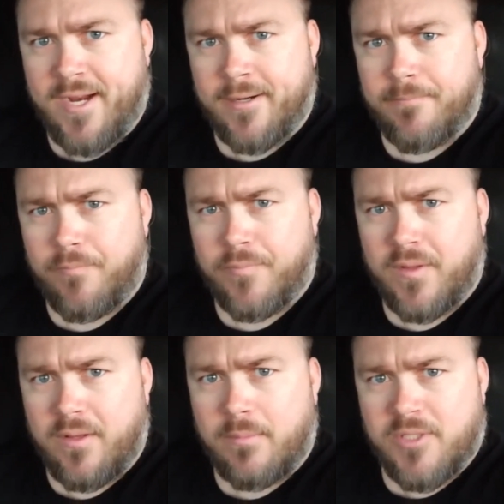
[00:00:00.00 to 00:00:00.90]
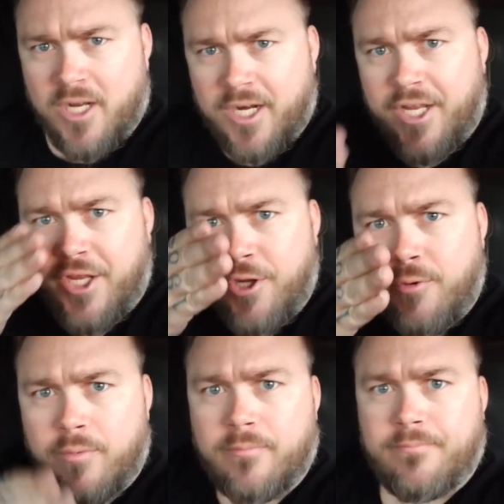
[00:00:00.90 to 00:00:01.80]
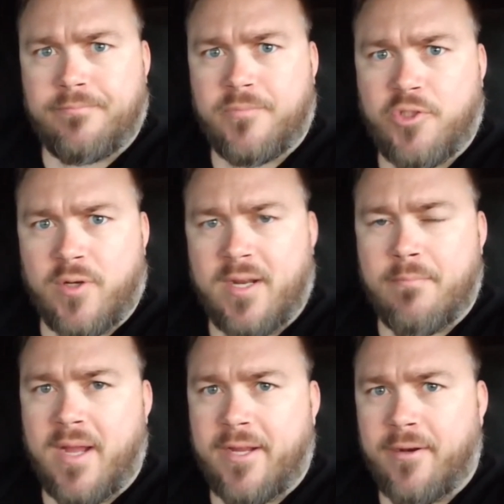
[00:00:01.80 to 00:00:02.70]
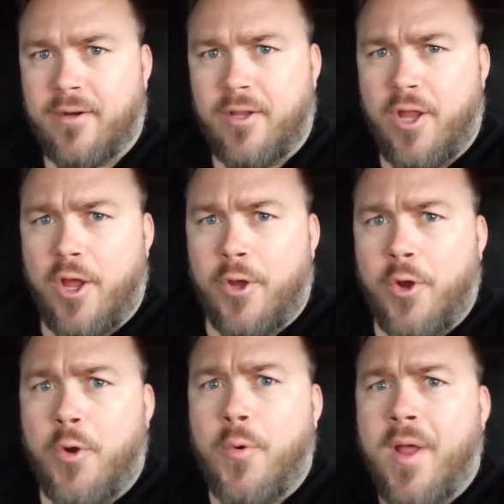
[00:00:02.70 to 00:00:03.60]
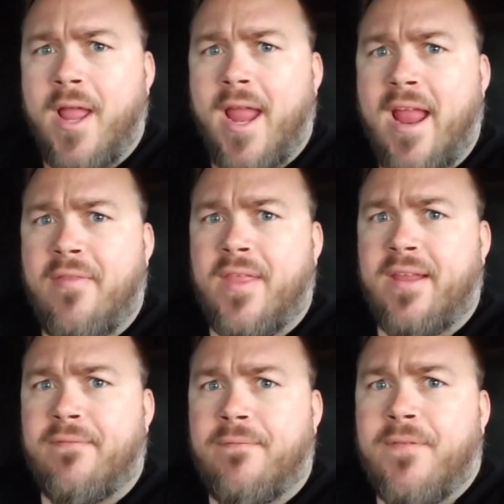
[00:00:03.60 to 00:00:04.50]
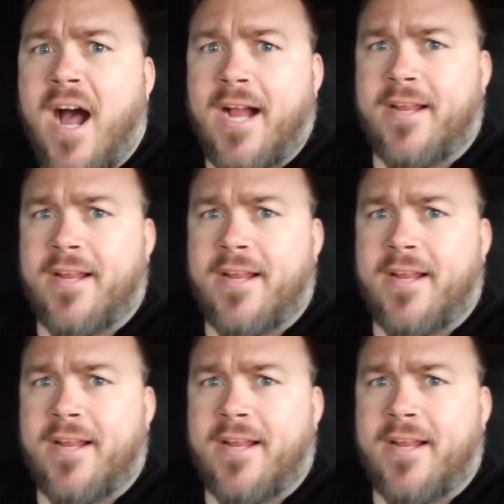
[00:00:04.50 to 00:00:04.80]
I'm talking to you, trucking biker. Who in the fuck